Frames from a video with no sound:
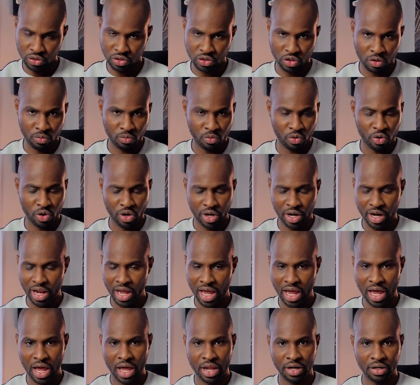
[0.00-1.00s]
someone
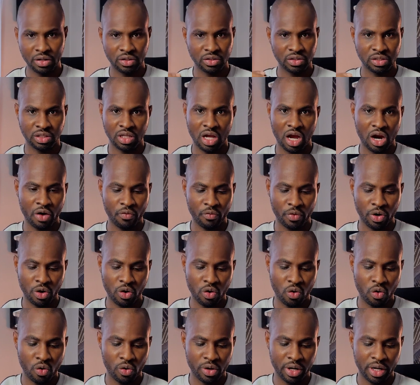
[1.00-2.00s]
and start
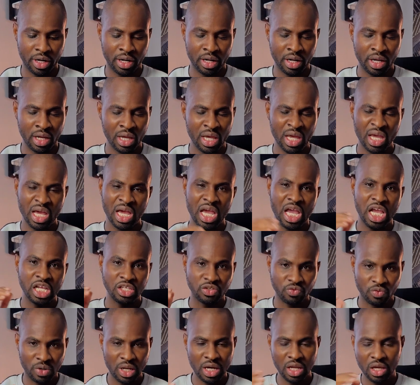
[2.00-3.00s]
recording.
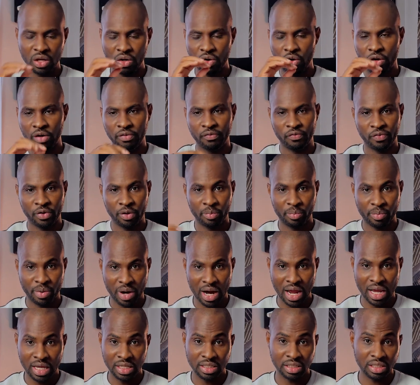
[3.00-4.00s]
It's really good for the
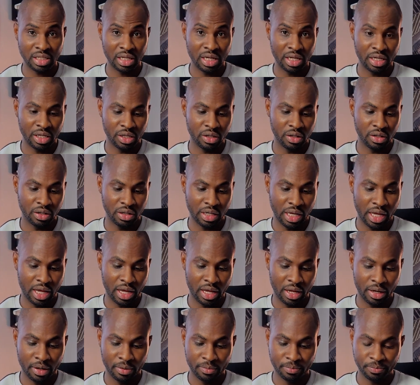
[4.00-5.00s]
price and
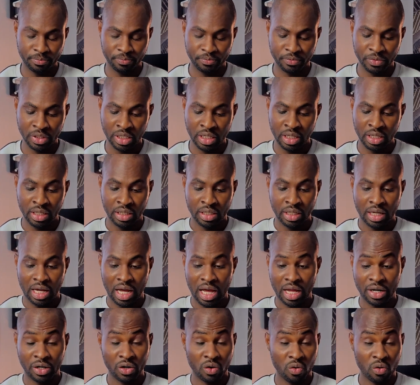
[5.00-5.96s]
the